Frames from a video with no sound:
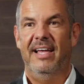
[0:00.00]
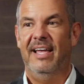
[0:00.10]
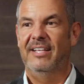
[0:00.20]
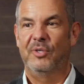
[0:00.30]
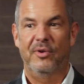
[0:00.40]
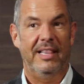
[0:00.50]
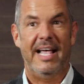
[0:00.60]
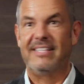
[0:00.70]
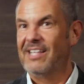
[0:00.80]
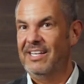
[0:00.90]
And so you're the
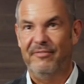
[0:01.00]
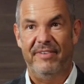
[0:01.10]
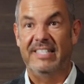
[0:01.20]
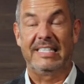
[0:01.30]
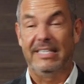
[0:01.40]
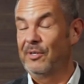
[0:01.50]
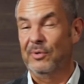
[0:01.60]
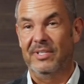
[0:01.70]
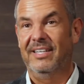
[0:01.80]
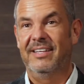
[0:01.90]
last line of defense,
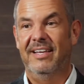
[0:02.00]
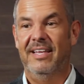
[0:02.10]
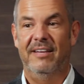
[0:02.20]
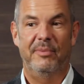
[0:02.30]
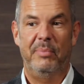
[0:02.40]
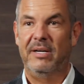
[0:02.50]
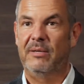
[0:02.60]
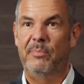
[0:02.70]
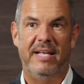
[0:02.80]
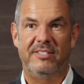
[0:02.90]
literally. And if the
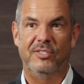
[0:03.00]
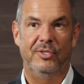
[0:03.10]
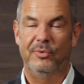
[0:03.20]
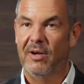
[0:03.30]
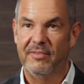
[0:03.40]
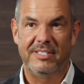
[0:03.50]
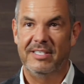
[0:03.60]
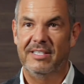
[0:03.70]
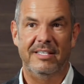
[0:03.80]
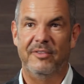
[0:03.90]
puck passes you,
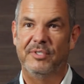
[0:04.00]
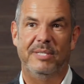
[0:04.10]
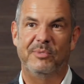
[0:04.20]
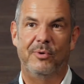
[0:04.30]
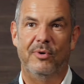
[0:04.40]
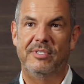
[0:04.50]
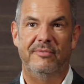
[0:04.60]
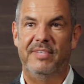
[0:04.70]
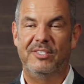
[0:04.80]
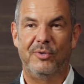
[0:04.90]
obviously the other team scores. And
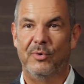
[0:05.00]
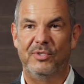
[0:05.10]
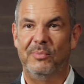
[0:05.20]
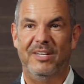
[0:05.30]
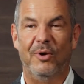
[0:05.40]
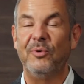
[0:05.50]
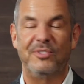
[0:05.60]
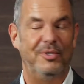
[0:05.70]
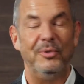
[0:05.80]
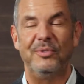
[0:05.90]
if they score too many
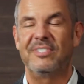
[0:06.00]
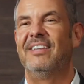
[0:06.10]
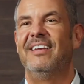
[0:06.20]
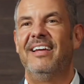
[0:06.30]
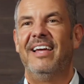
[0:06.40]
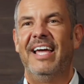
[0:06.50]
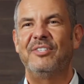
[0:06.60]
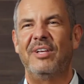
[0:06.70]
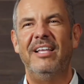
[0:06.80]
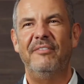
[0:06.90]
goals, you lose. And
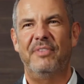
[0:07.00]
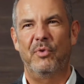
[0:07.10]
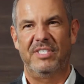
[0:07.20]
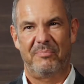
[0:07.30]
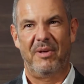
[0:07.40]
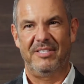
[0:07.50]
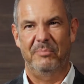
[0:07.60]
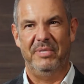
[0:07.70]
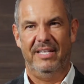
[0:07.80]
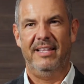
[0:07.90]
so I loved the
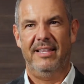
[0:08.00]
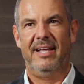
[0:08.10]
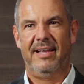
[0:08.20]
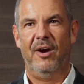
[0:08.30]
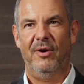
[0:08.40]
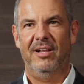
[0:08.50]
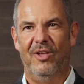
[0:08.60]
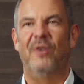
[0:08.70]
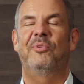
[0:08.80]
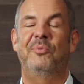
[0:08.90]
responsibility that carried
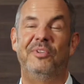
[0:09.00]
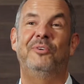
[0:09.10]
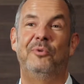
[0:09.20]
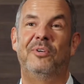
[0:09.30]
along with really cool